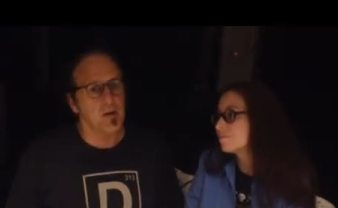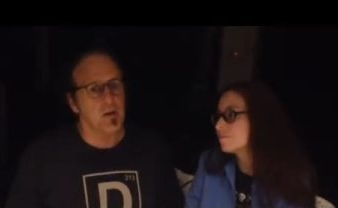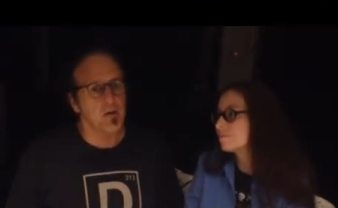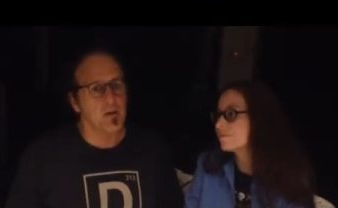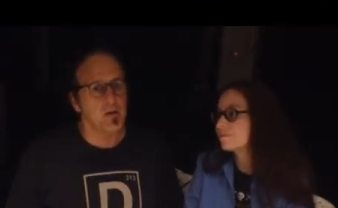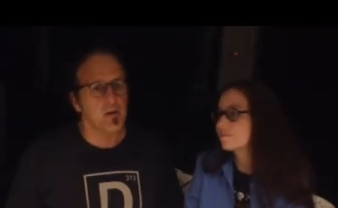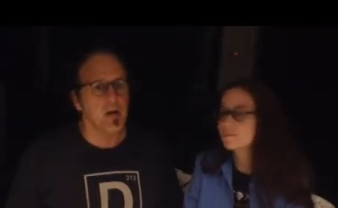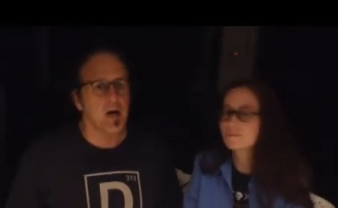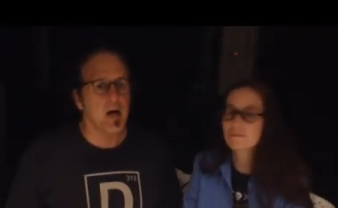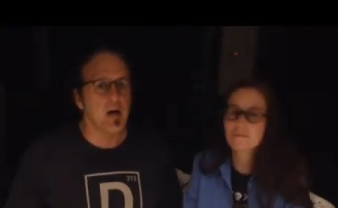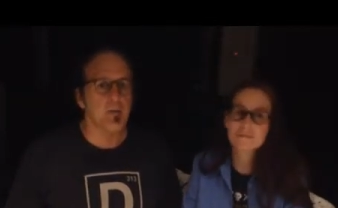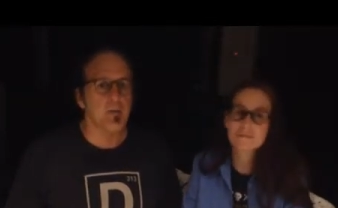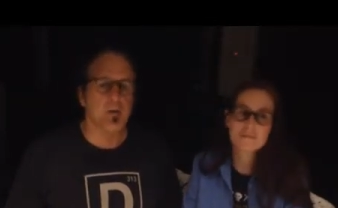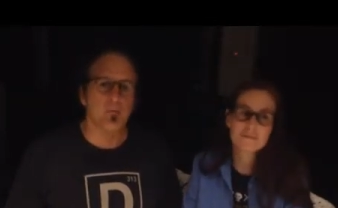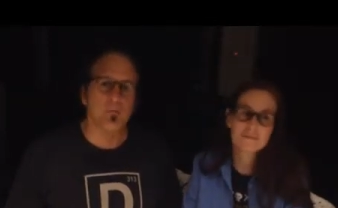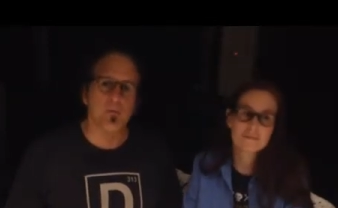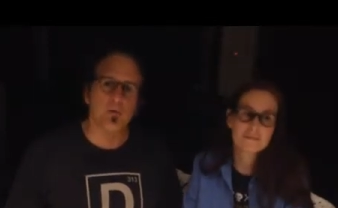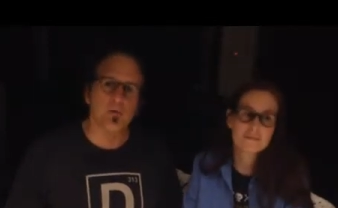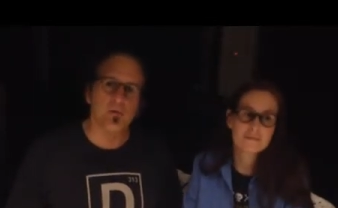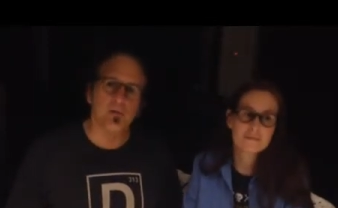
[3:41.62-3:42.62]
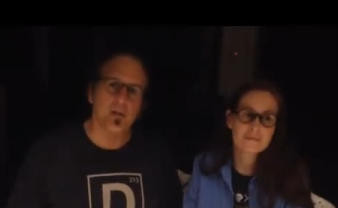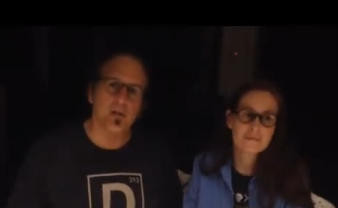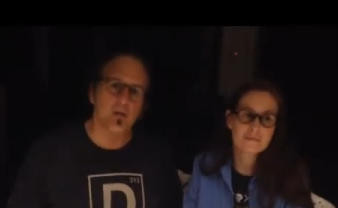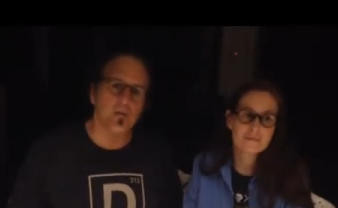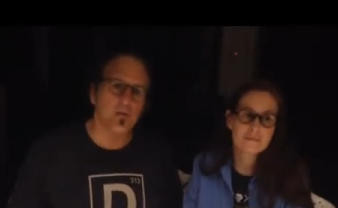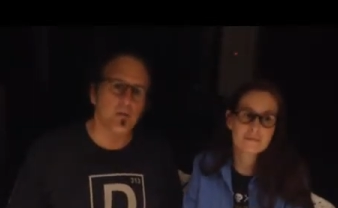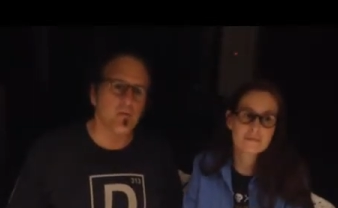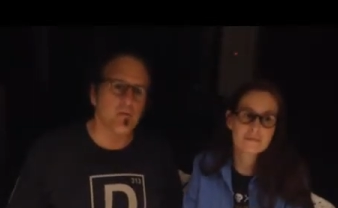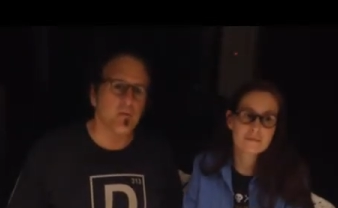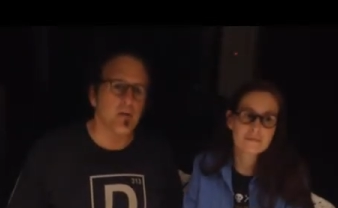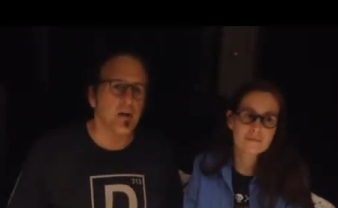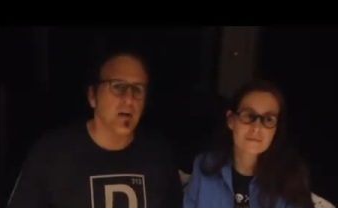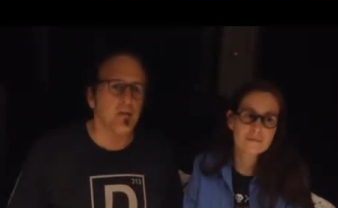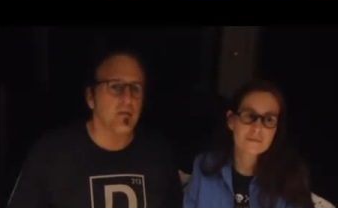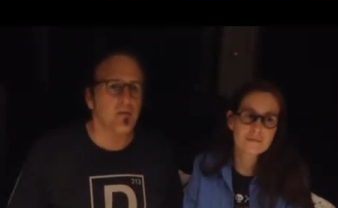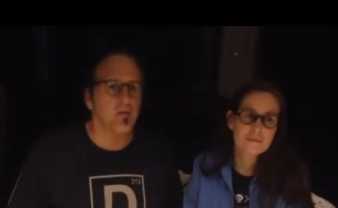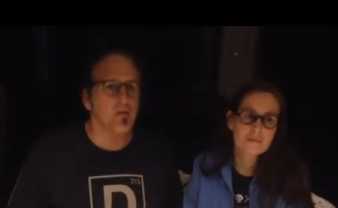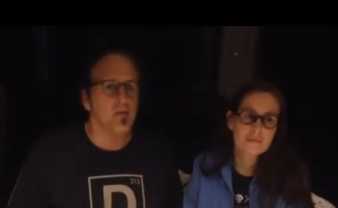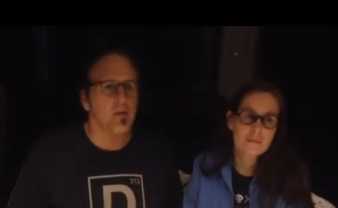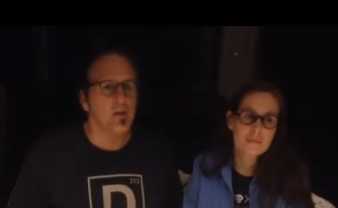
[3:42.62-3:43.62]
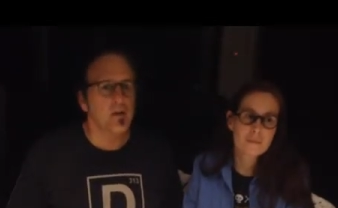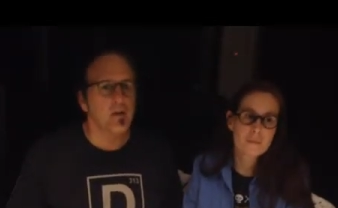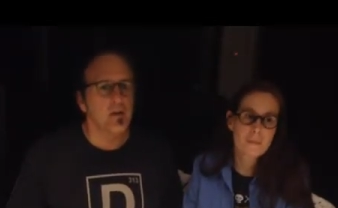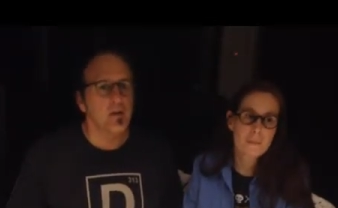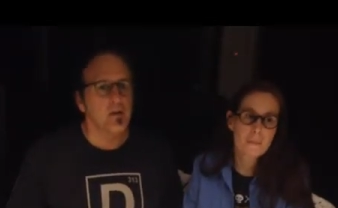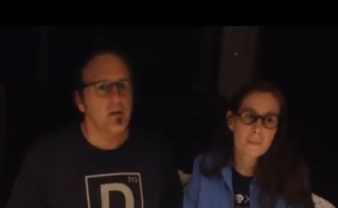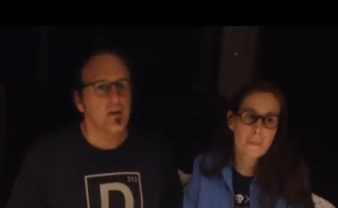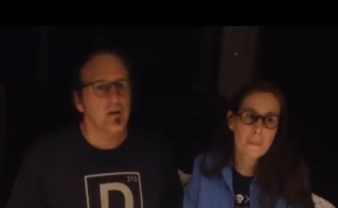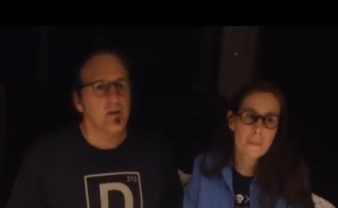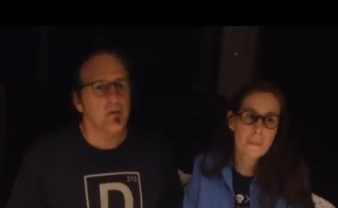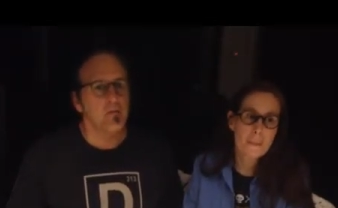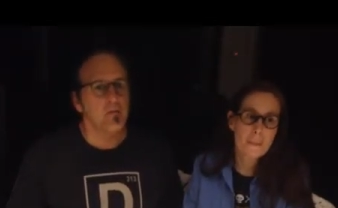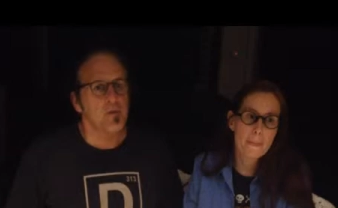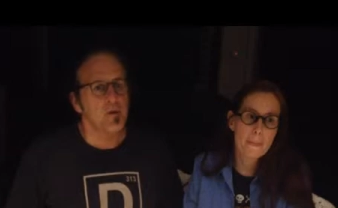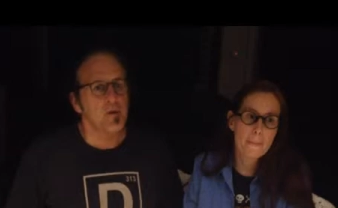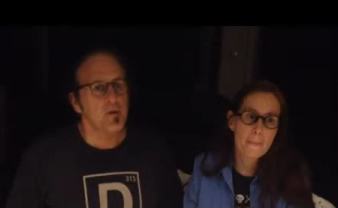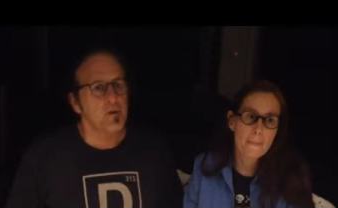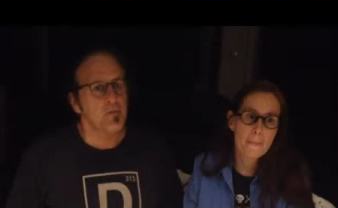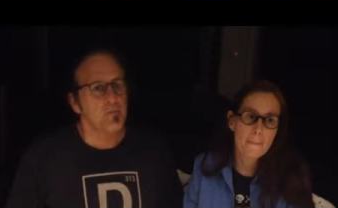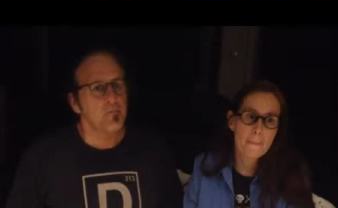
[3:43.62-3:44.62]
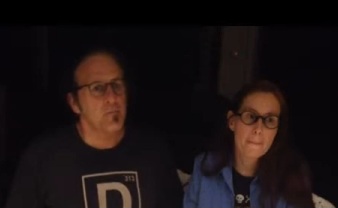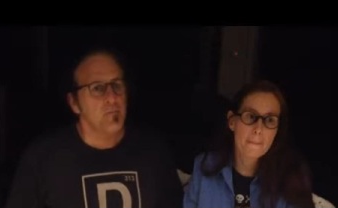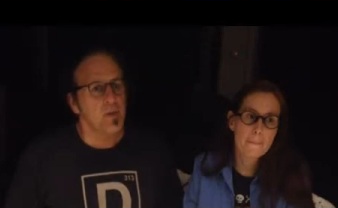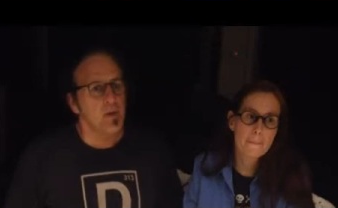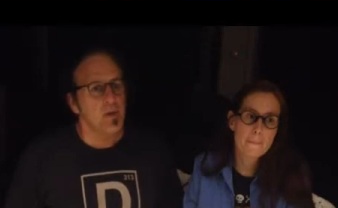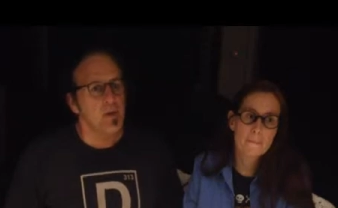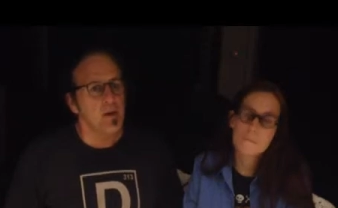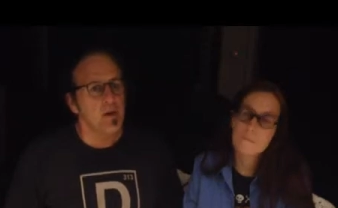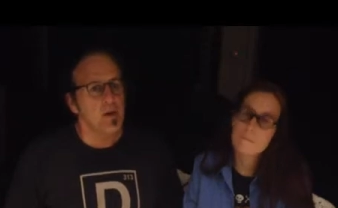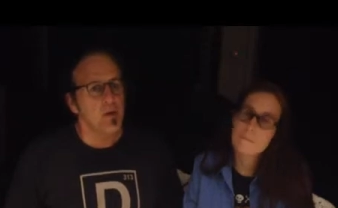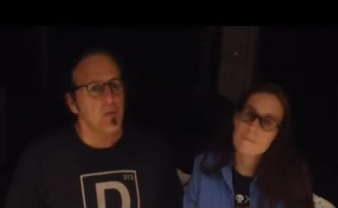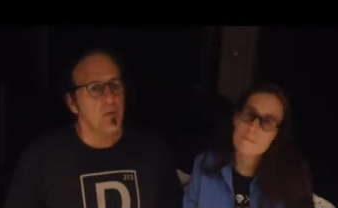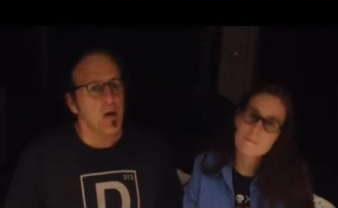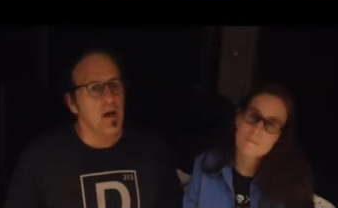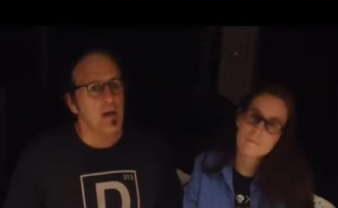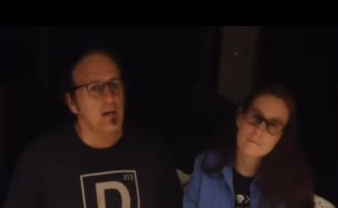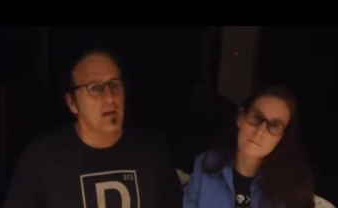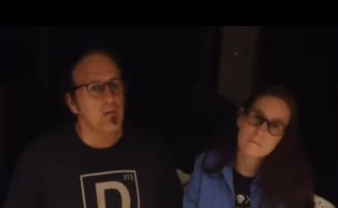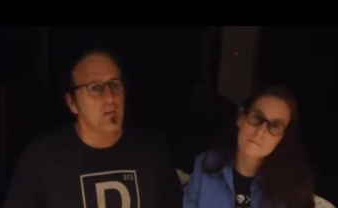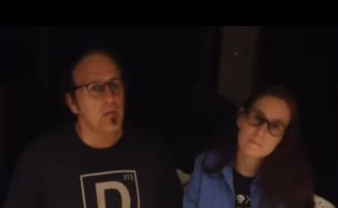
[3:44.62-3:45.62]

Speaker 1: the Comic Book Legal Defense Fund in a widely